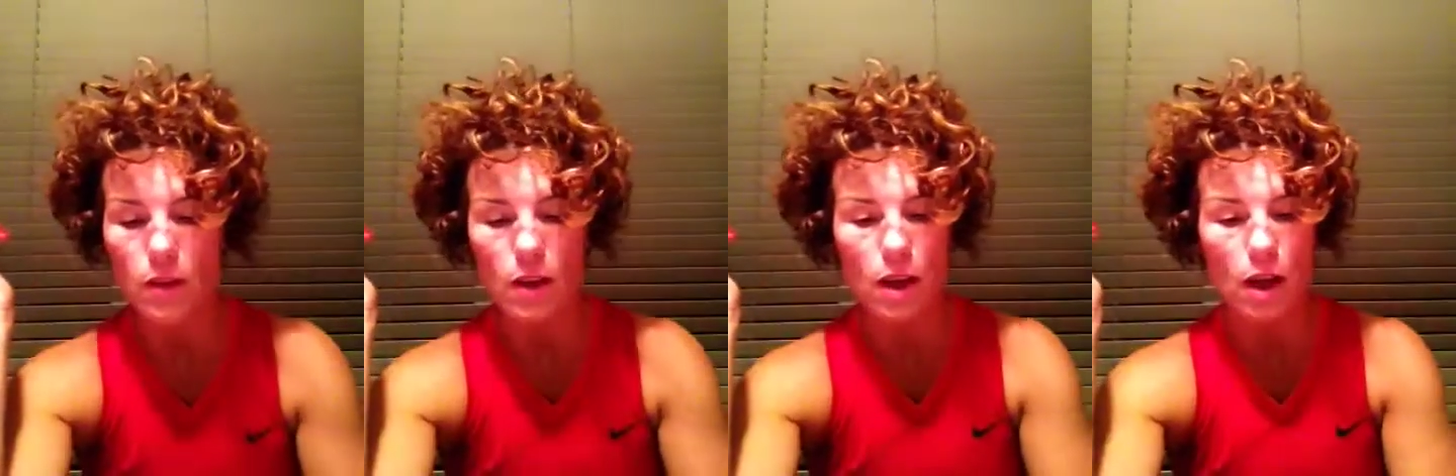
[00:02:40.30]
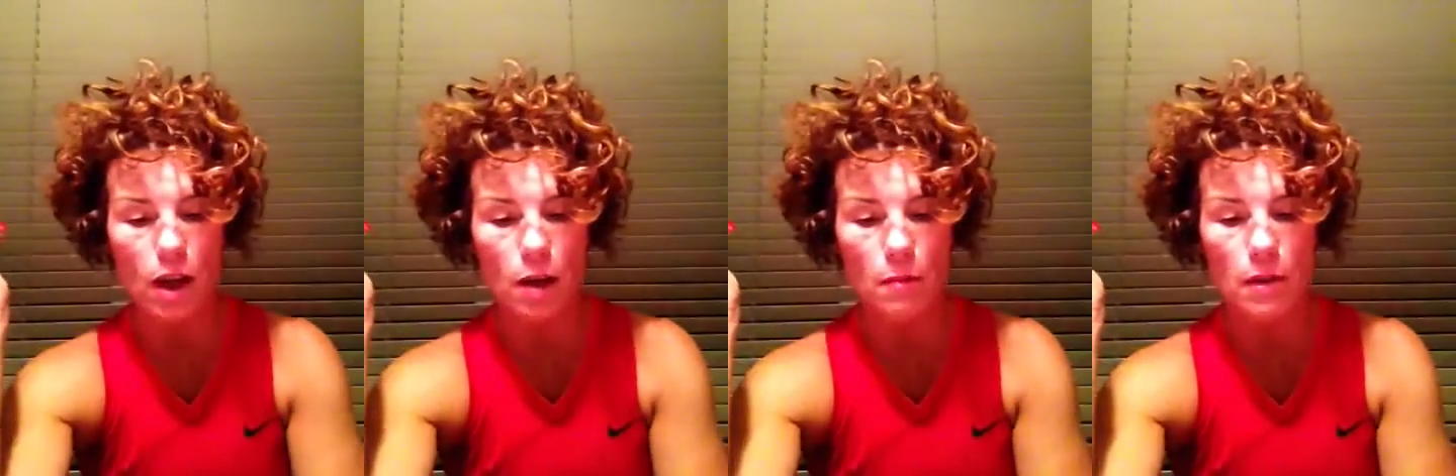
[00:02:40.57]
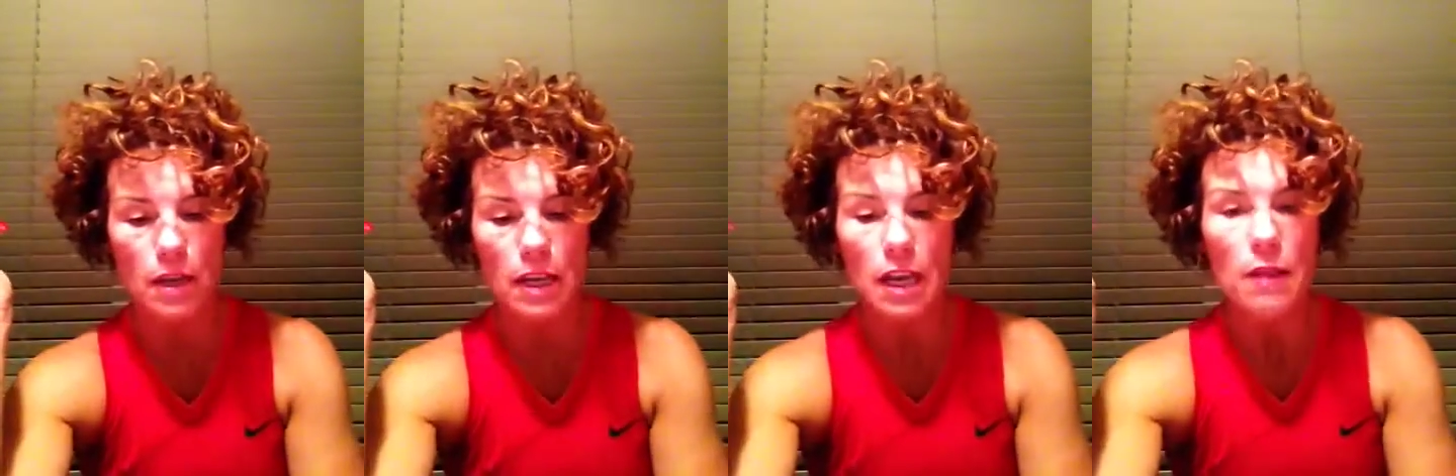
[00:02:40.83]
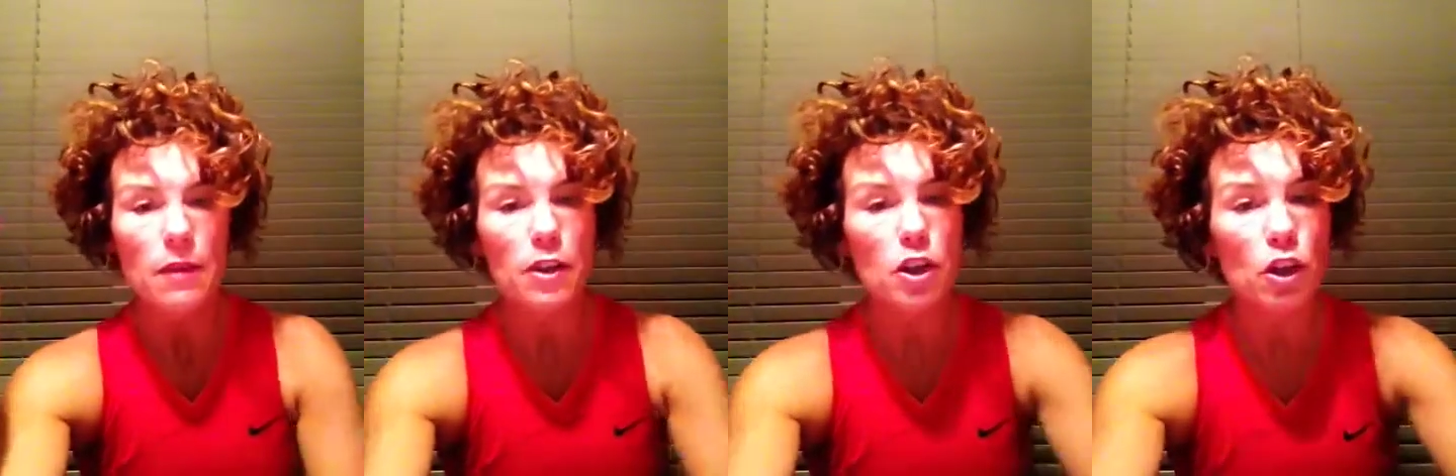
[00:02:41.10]

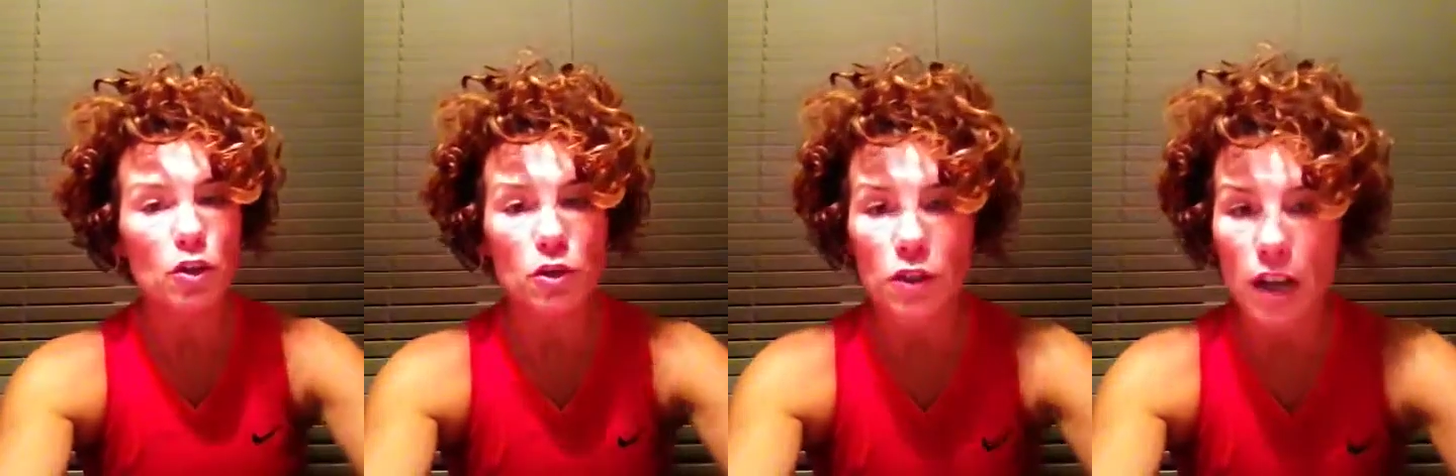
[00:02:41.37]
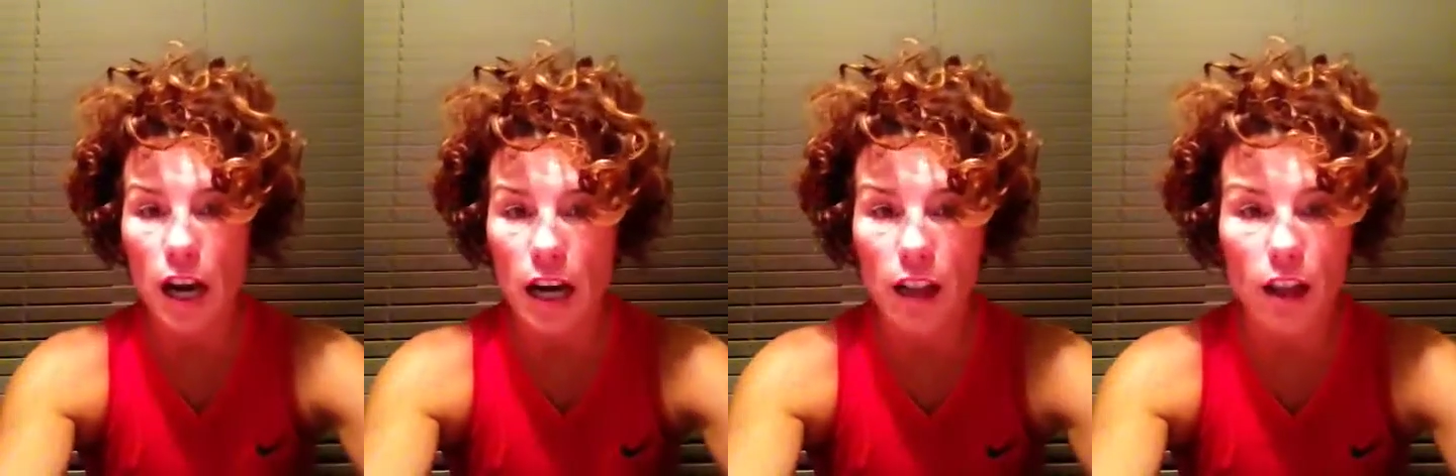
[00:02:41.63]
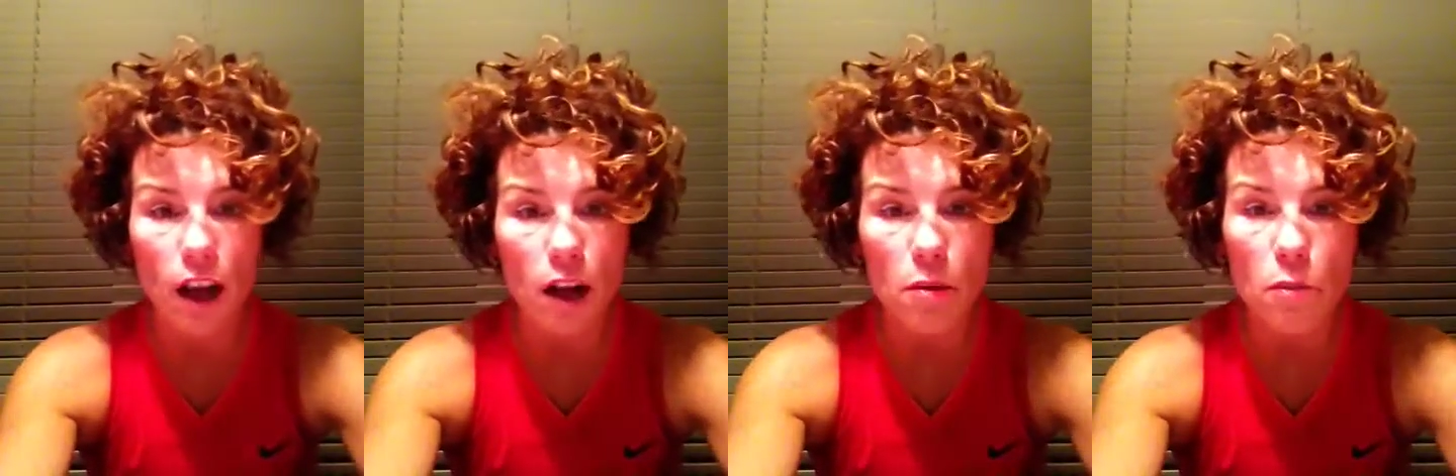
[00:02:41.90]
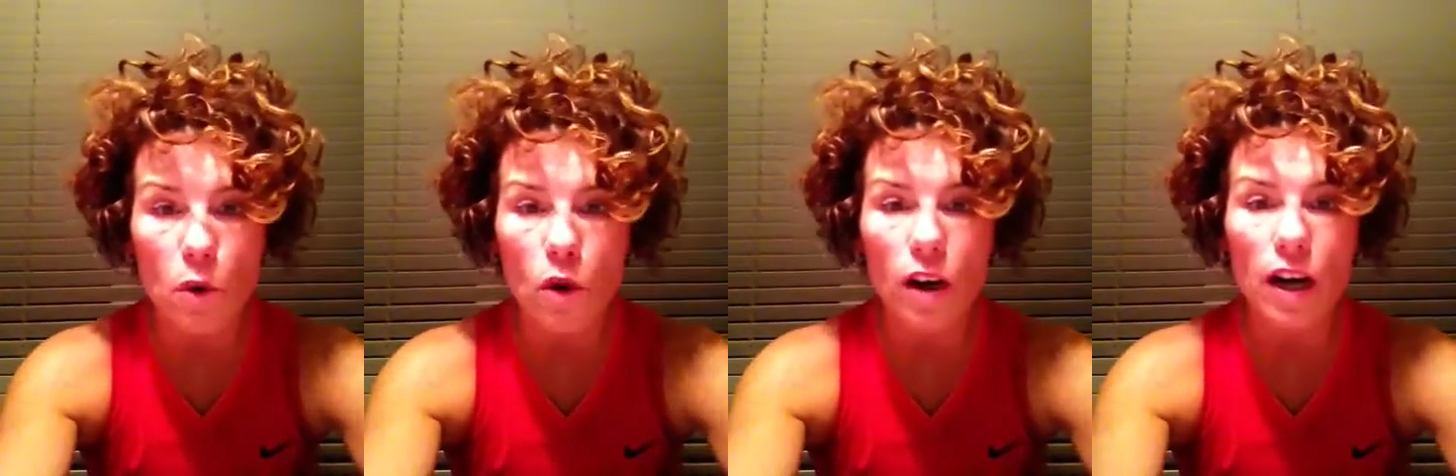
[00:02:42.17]
The children got along
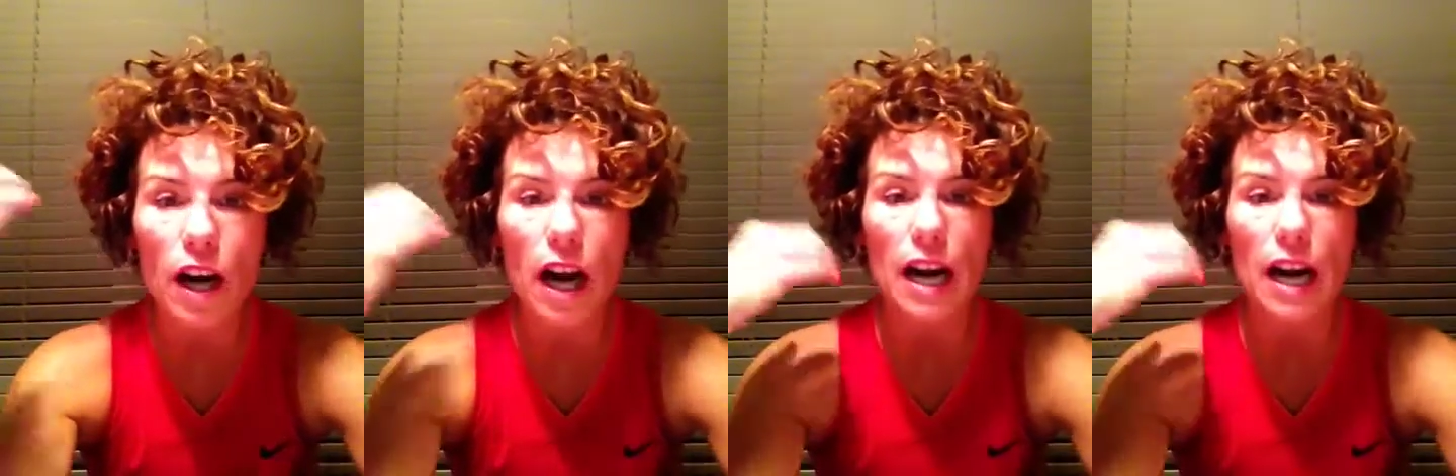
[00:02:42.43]
more.